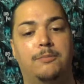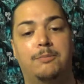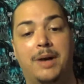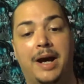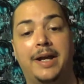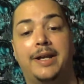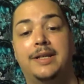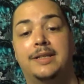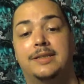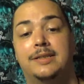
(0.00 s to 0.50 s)

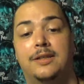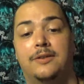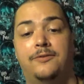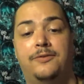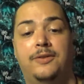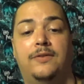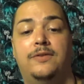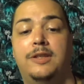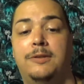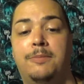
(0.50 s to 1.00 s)
minus
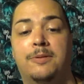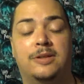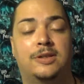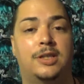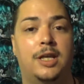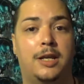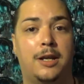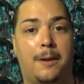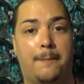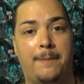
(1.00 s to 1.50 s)

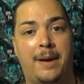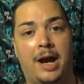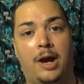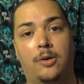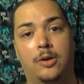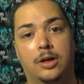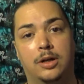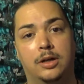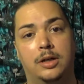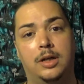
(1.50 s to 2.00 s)
50%
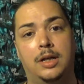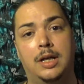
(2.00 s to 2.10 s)
power,